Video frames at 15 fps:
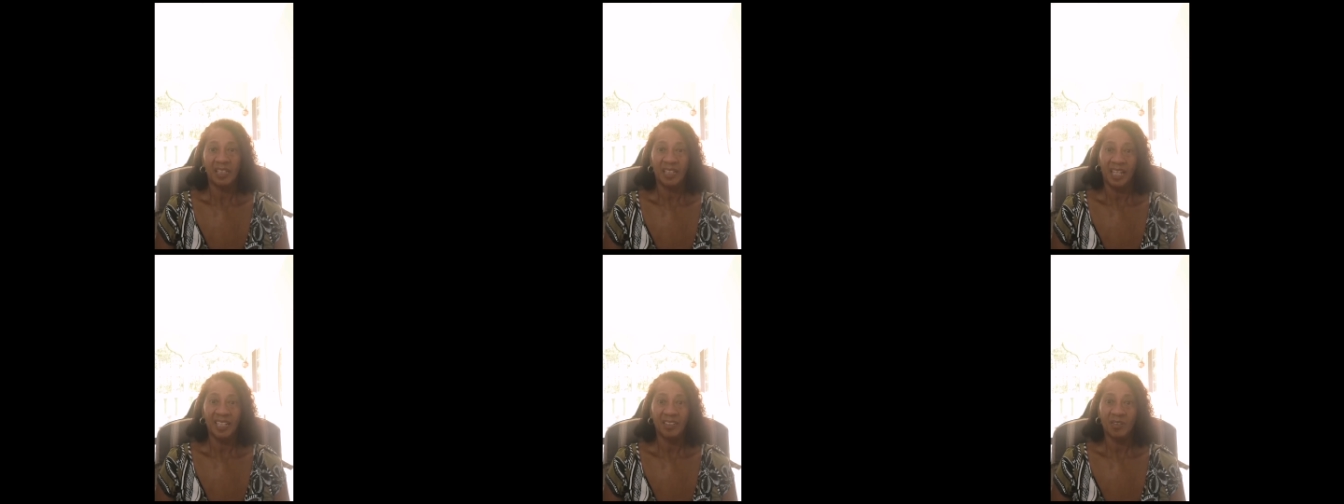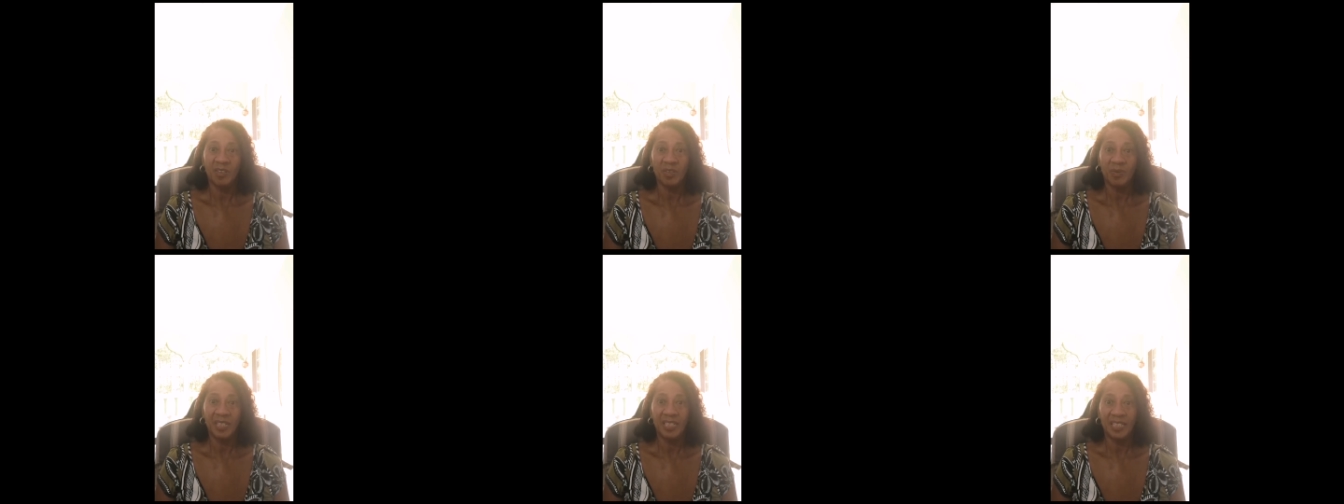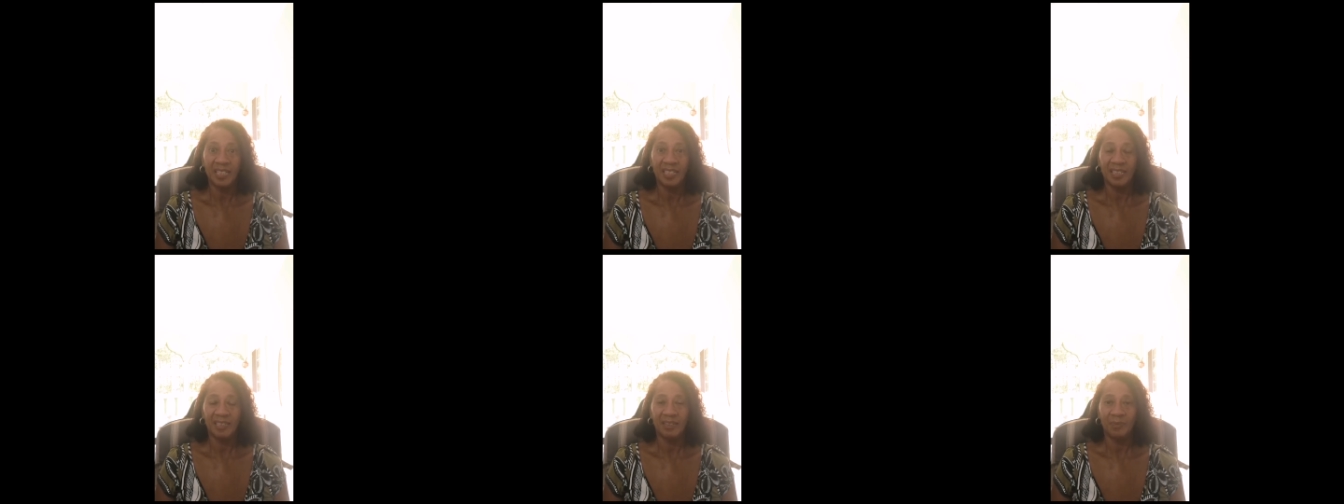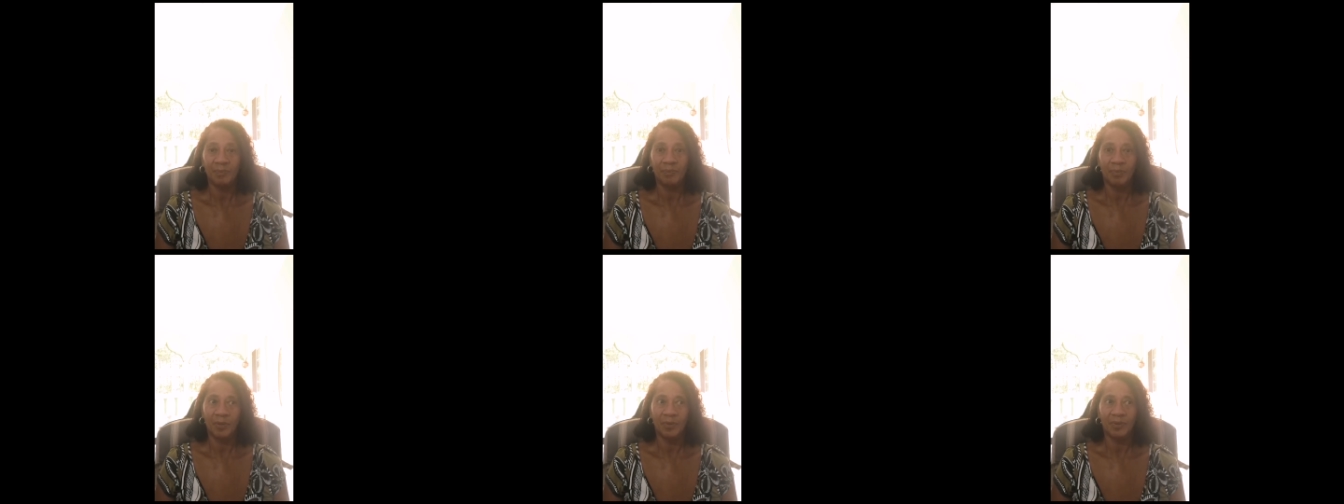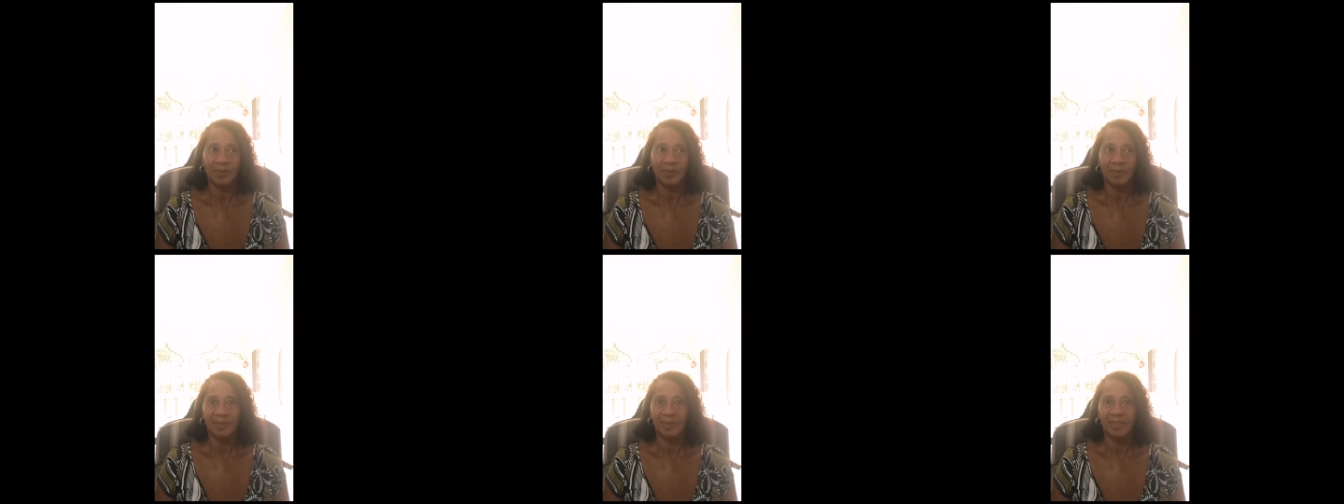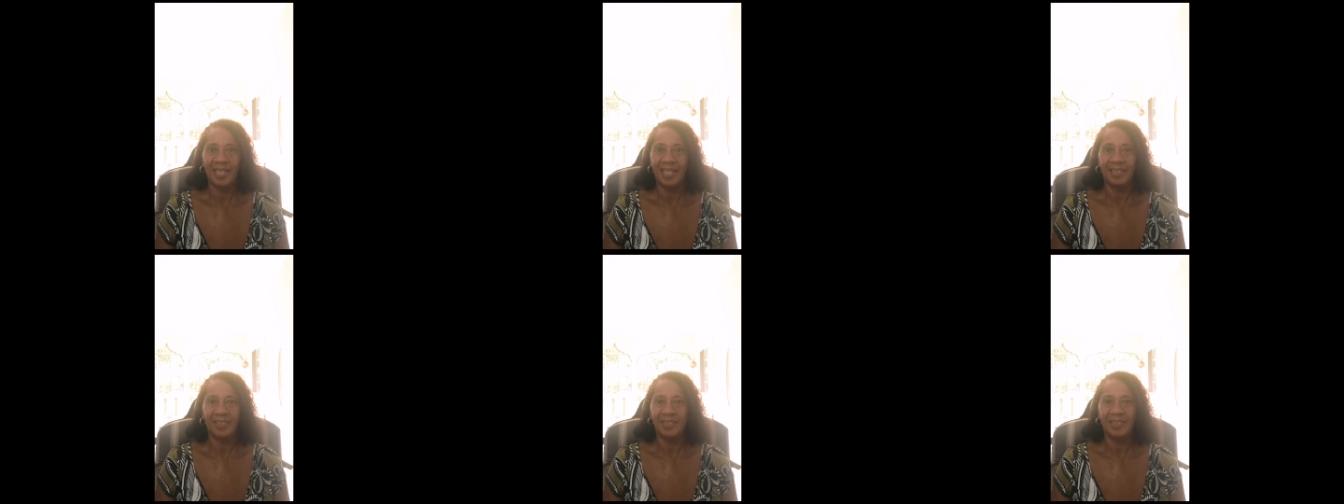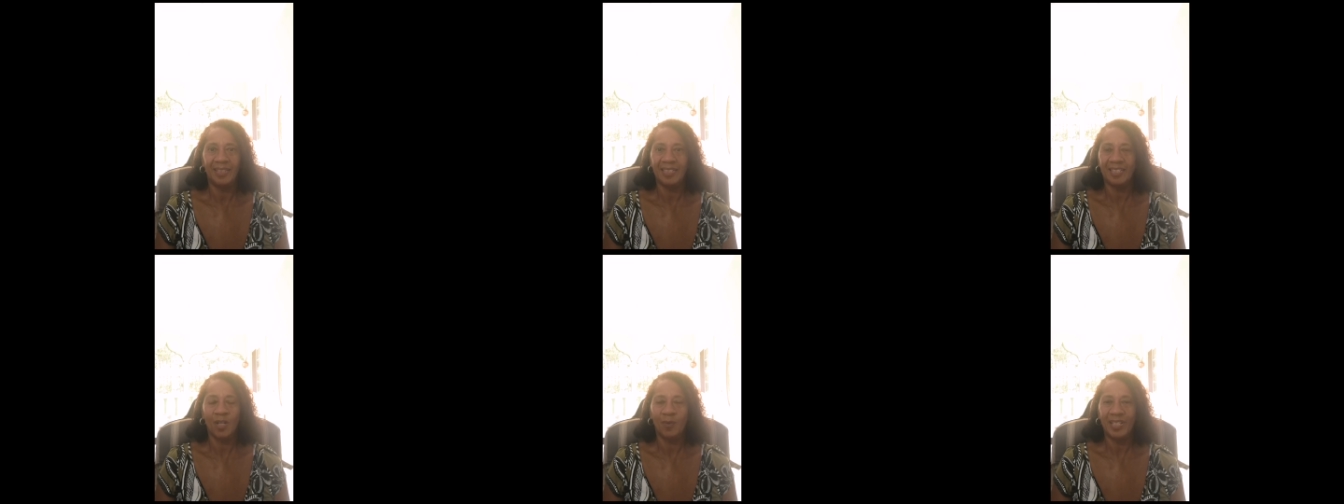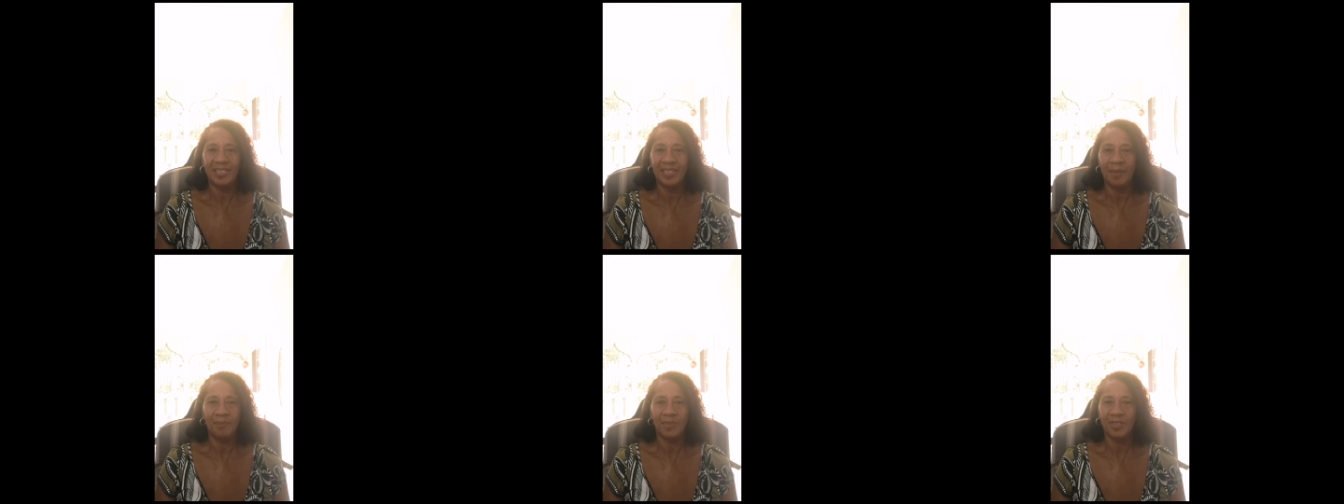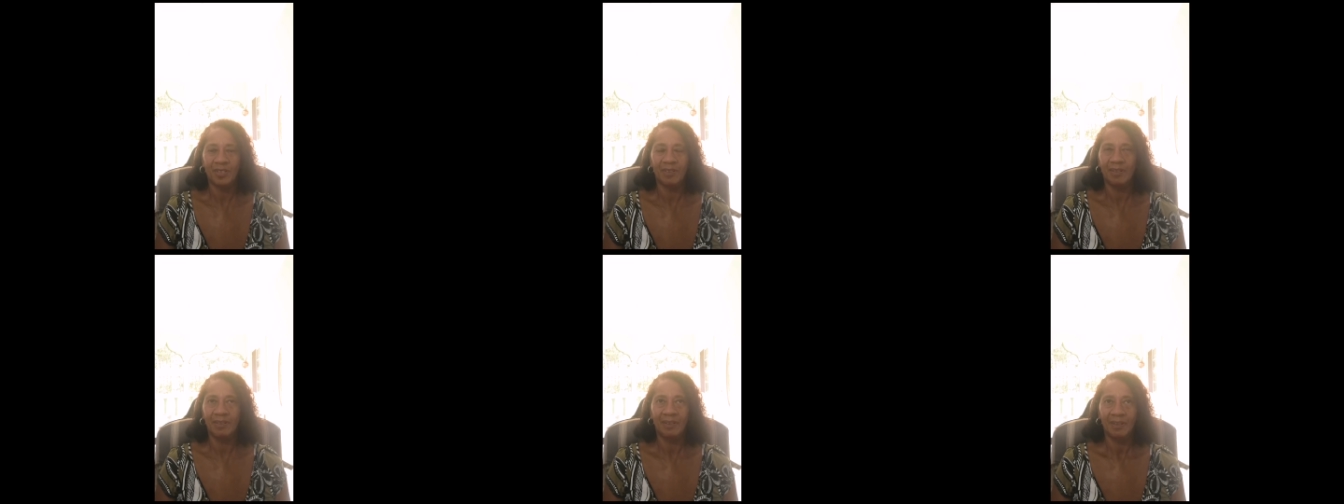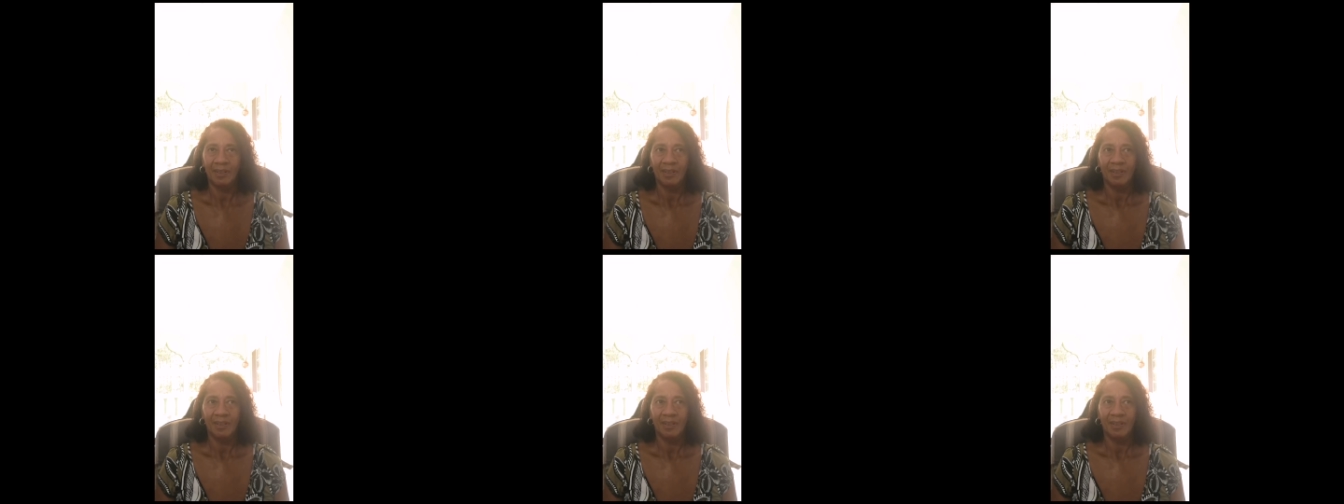can because we did, but there's no exemption